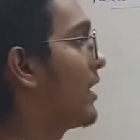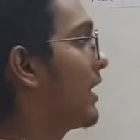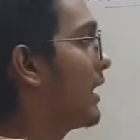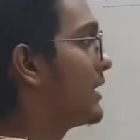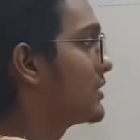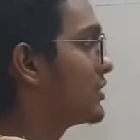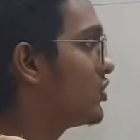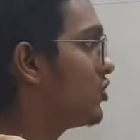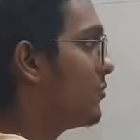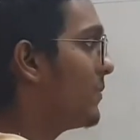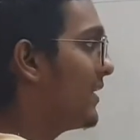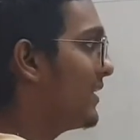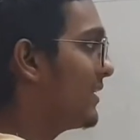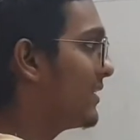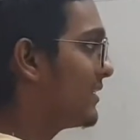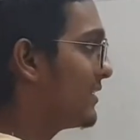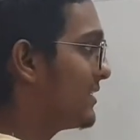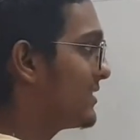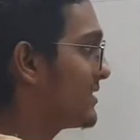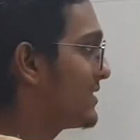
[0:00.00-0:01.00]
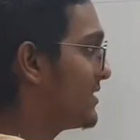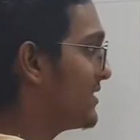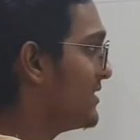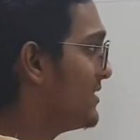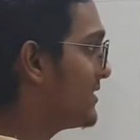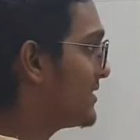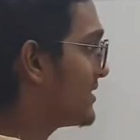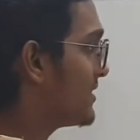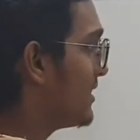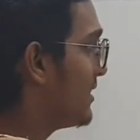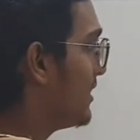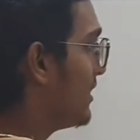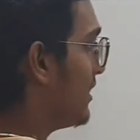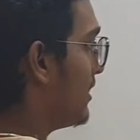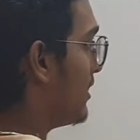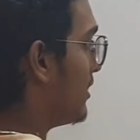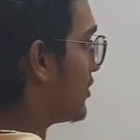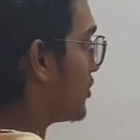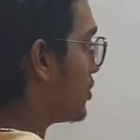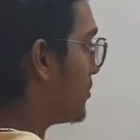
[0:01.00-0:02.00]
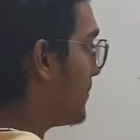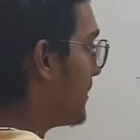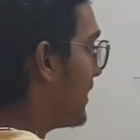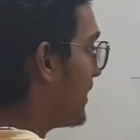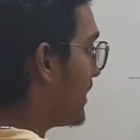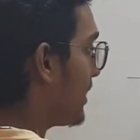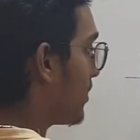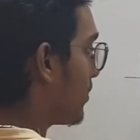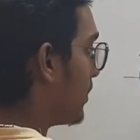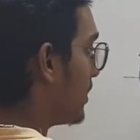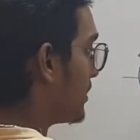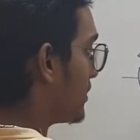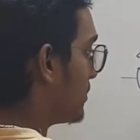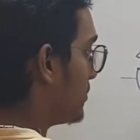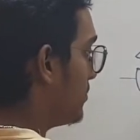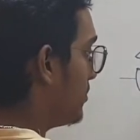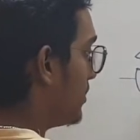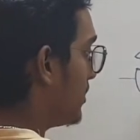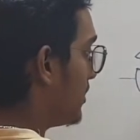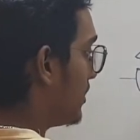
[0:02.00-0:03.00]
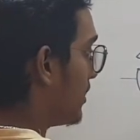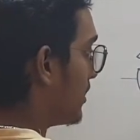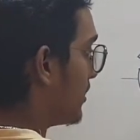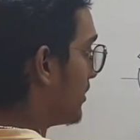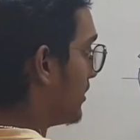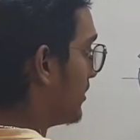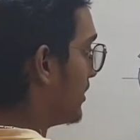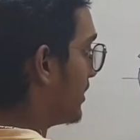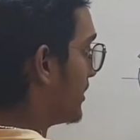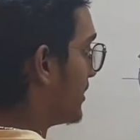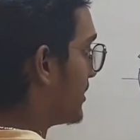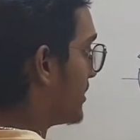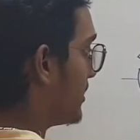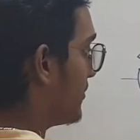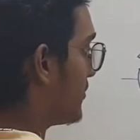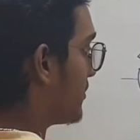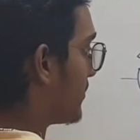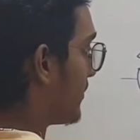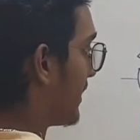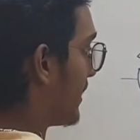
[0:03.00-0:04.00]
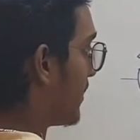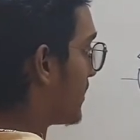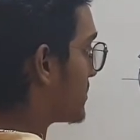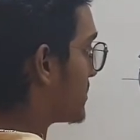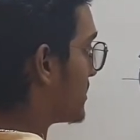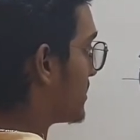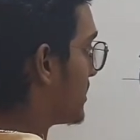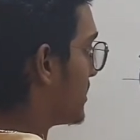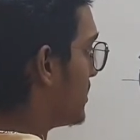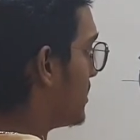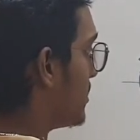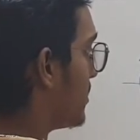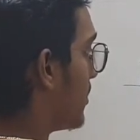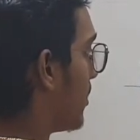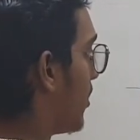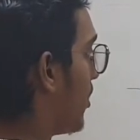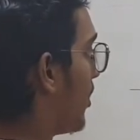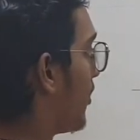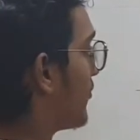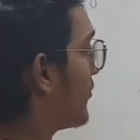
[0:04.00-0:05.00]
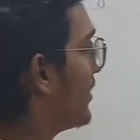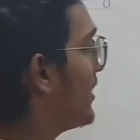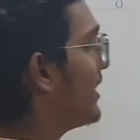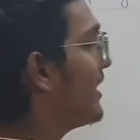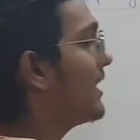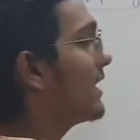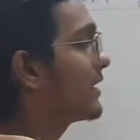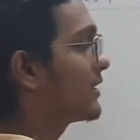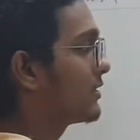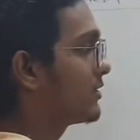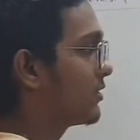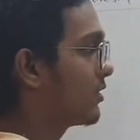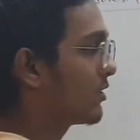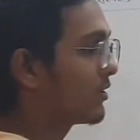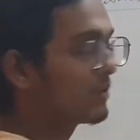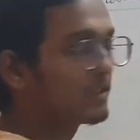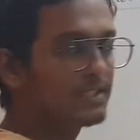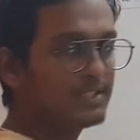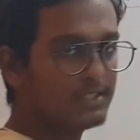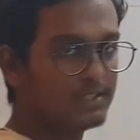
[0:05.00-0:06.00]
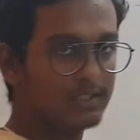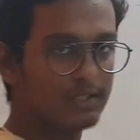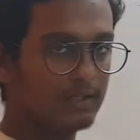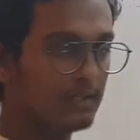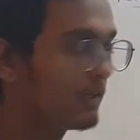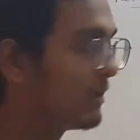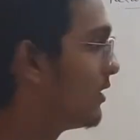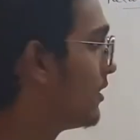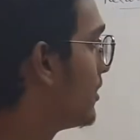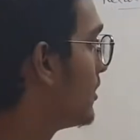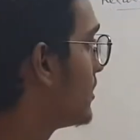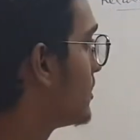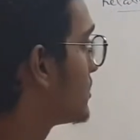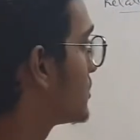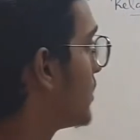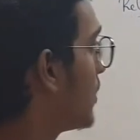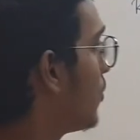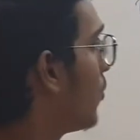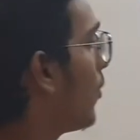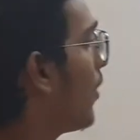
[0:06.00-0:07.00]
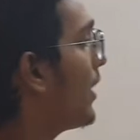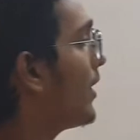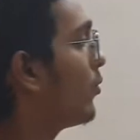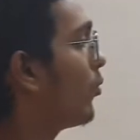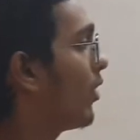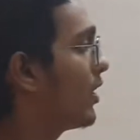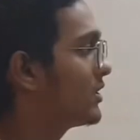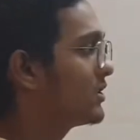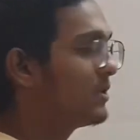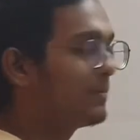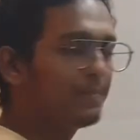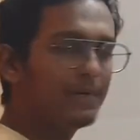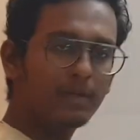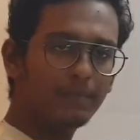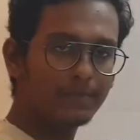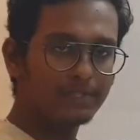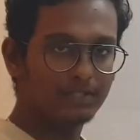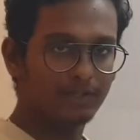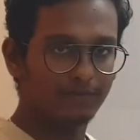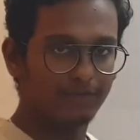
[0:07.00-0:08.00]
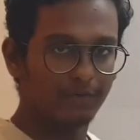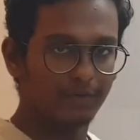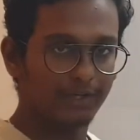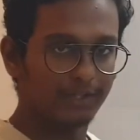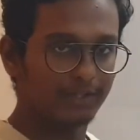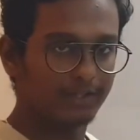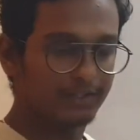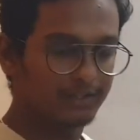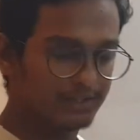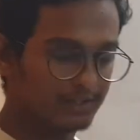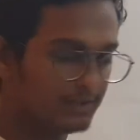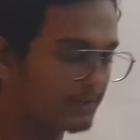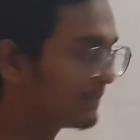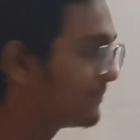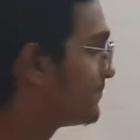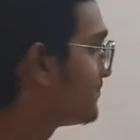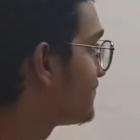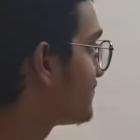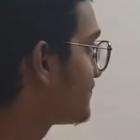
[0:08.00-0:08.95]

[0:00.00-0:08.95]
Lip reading: we are assuming the distance to be equal to the drift velocity of the electrons. So what's the purpose of doing this?